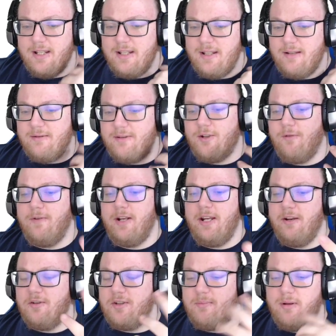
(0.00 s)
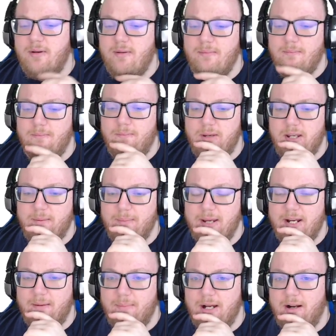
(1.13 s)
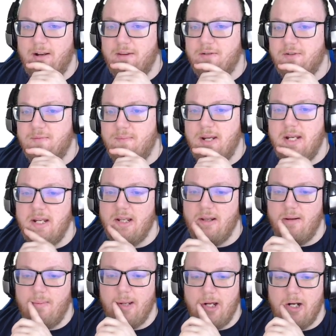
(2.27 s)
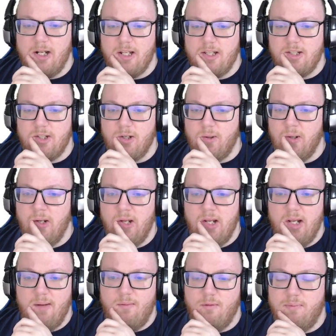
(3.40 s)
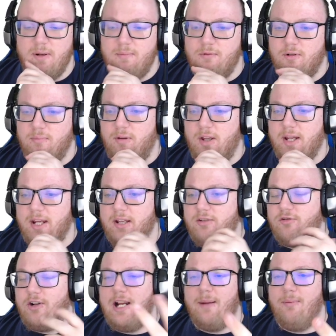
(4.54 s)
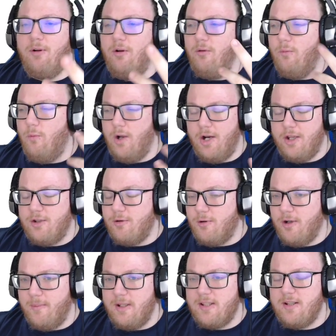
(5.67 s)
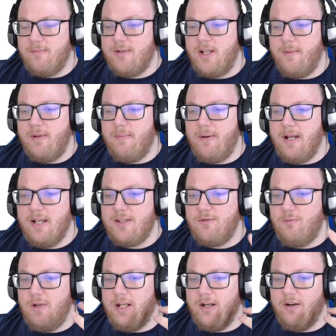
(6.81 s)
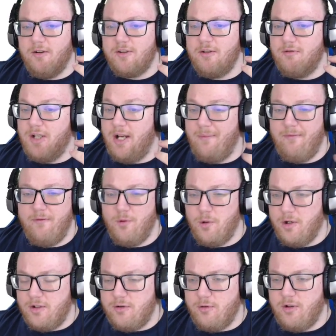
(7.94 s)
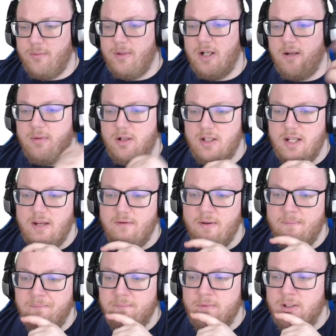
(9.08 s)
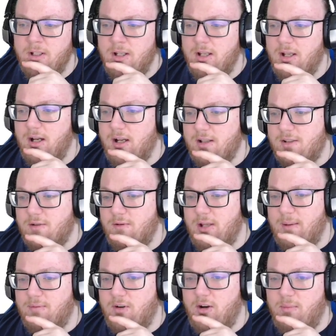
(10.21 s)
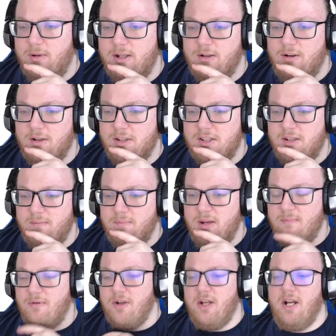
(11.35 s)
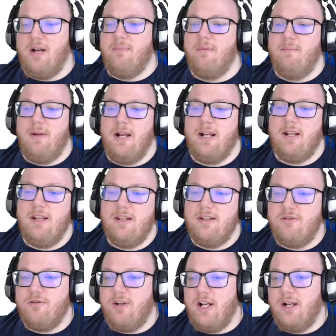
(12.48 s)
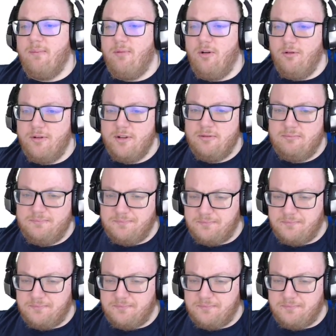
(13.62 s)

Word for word: and so videos are being being made about it, there's media about it, so more people are playing it. Dragapult won a tournament sometime in the past week, and also top four to tournament, I believe. Uh, so that probably caused some people to hop back into Dragapult.